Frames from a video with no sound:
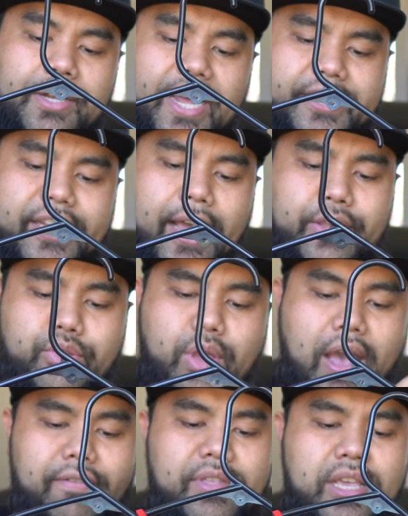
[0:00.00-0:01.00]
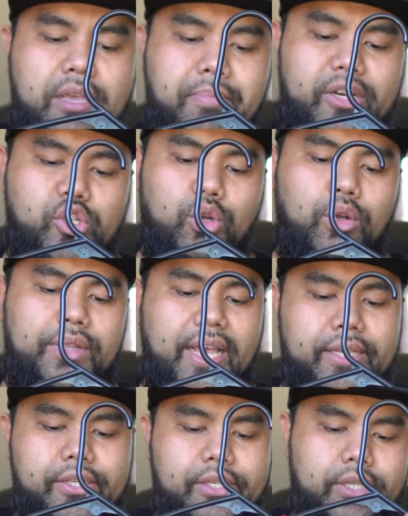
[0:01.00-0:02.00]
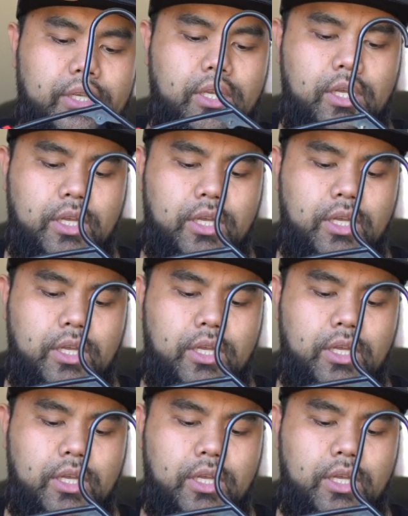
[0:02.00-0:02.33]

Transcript: the neck tag, you have the Mitchell Ness